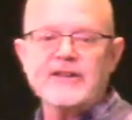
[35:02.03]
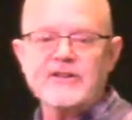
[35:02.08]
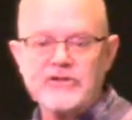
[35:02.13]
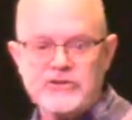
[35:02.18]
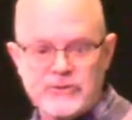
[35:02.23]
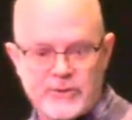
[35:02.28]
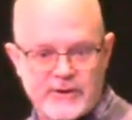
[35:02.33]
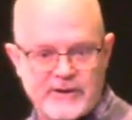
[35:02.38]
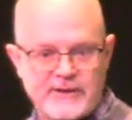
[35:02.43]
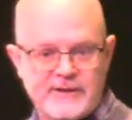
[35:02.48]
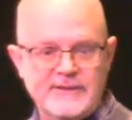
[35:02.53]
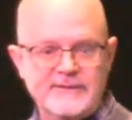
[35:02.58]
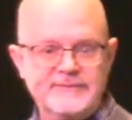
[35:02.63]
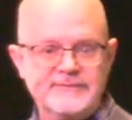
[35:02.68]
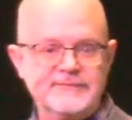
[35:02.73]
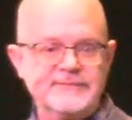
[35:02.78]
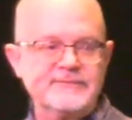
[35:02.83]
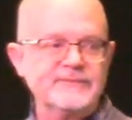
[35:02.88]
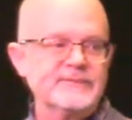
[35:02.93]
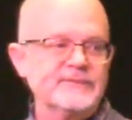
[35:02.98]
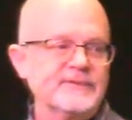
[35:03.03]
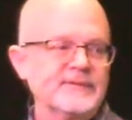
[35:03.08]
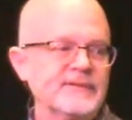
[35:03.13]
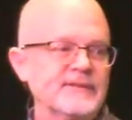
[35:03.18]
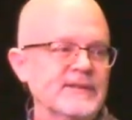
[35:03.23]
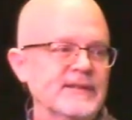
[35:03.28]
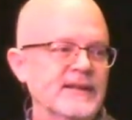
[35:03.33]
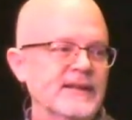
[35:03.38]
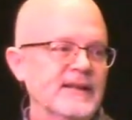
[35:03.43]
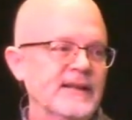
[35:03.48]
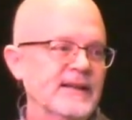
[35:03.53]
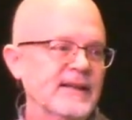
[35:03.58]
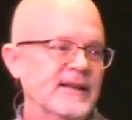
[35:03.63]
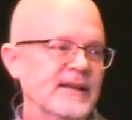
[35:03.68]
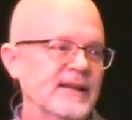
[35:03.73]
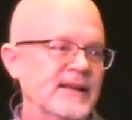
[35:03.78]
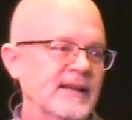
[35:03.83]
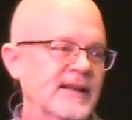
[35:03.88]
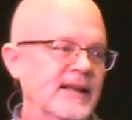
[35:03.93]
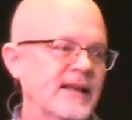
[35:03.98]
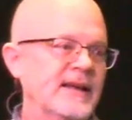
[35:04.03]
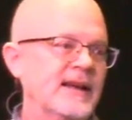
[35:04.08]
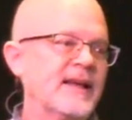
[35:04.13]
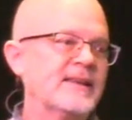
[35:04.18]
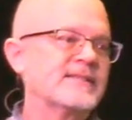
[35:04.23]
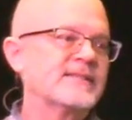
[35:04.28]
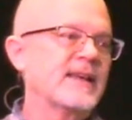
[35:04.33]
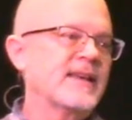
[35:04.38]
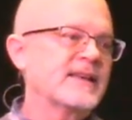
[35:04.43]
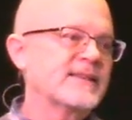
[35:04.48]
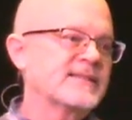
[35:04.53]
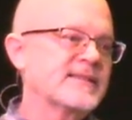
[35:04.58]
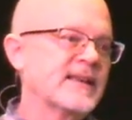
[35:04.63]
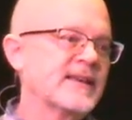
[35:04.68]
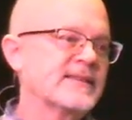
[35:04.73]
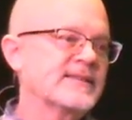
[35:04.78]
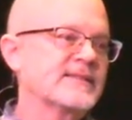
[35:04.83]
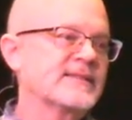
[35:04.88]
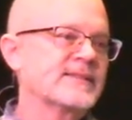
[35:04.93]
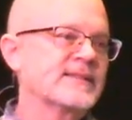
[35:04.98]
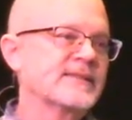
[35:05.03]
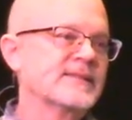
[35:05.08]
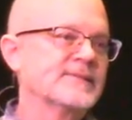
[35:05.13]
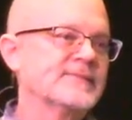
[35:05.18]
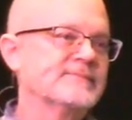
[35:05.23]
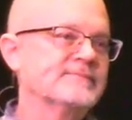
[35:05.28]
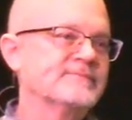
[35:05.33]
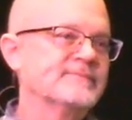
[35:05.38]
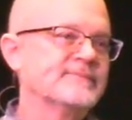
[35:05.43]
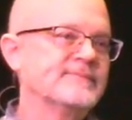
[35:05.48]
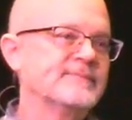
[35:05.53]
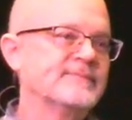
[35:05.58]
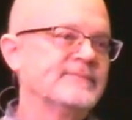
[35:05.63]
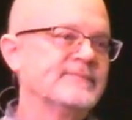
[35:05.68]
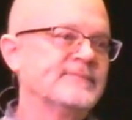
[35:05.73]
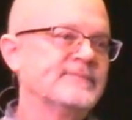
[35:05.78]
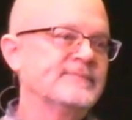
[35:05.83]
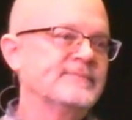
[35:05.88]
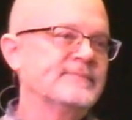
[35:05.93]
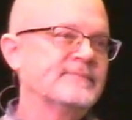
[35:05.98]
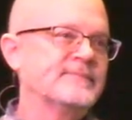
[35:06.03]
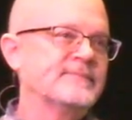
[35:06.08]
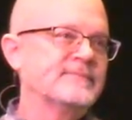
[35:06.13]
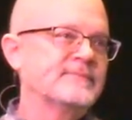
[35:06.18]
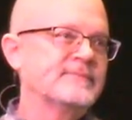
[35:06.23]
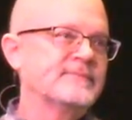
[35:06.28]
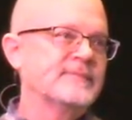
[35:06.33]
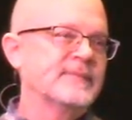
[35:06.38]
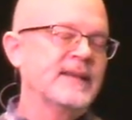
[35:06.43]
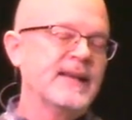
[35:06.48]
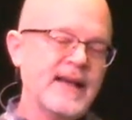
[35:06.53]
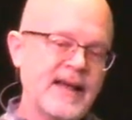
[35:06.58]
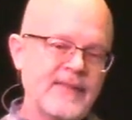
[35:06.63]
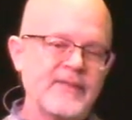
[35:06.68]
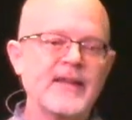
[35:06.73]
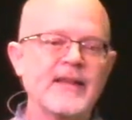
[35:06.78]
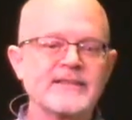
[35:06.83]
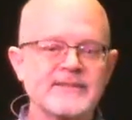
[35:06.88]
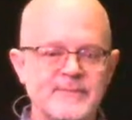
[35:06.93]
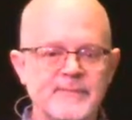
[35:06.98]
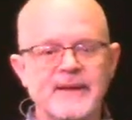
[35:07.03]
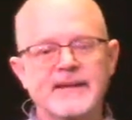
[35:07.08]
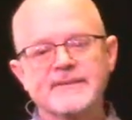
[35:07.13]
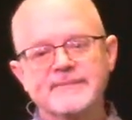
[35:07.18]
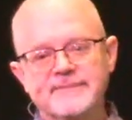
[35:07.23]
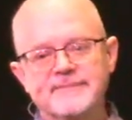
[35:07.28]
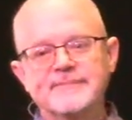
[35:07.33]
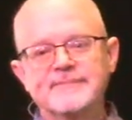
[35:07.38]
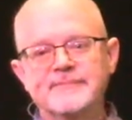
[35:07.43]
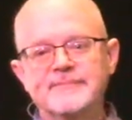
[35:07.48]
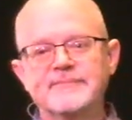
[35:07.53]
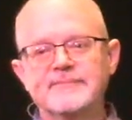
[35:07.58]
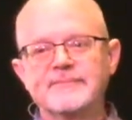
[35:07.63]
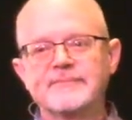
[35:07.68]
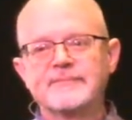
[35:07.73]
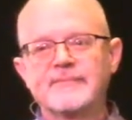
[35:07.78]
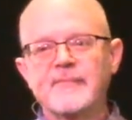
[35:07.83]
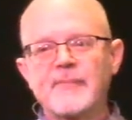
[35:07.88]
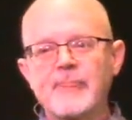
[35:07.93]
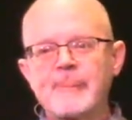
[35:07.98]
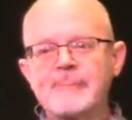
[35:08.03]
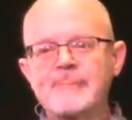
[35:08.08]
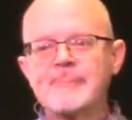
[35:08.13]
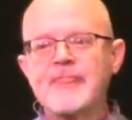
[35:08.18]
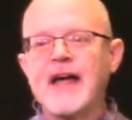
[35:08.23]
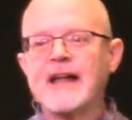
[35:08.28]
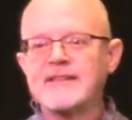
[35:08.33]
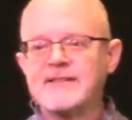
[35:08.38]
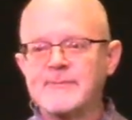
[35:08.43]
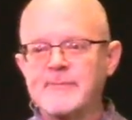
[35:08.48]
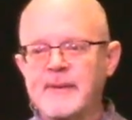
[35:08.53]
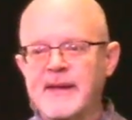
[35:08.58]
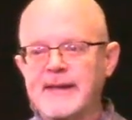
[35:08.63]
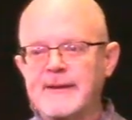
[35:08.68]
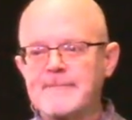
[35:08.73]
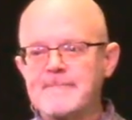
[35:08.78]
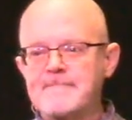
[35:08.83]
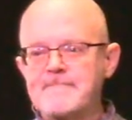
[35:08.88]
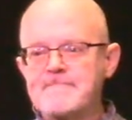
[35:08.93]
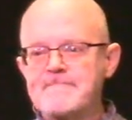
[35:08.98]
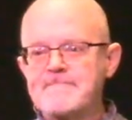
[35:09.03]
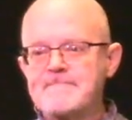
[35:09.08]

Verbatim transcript: Israel. And Isaiah says, Yeah, that's me. That's me.